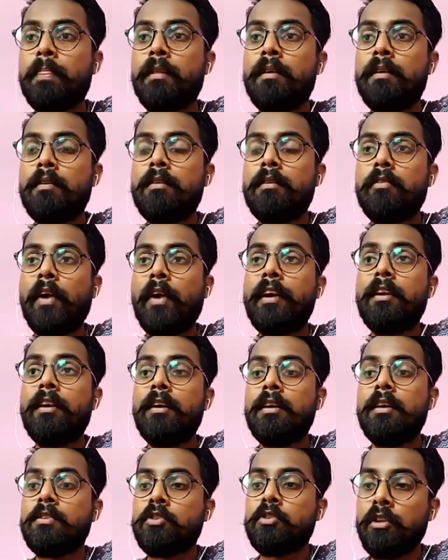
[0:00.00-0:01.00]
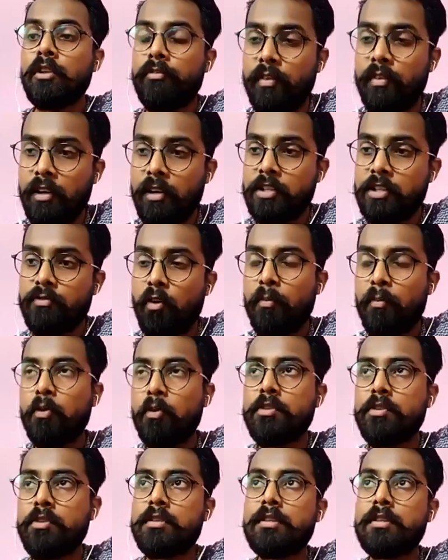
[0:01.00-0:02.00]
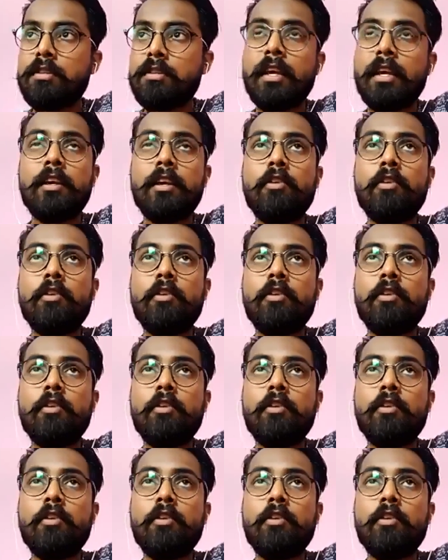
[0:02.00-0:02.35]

right? So the first foremost thing